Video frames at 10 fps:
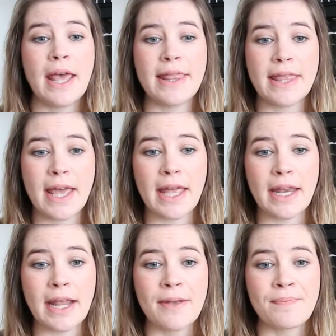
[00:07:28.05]
and
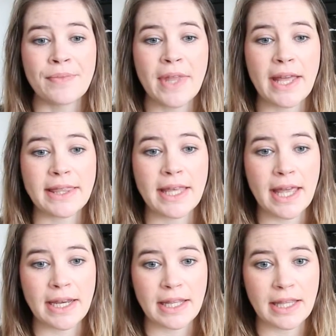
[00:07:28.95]
then at
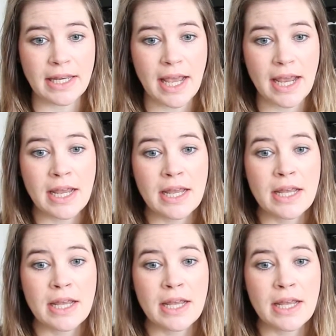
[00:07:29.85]
the end of the day.